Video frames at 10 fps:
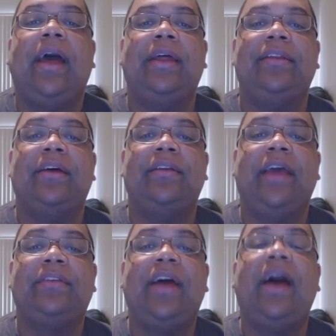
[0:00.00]
And until
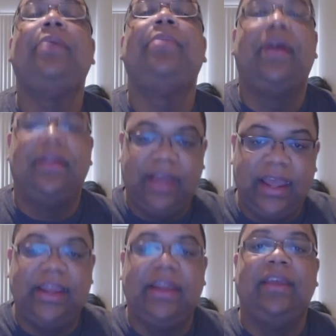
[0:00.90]
next time,
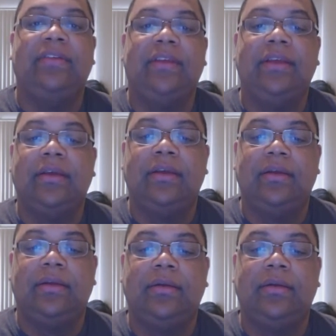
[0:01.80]
take it easy.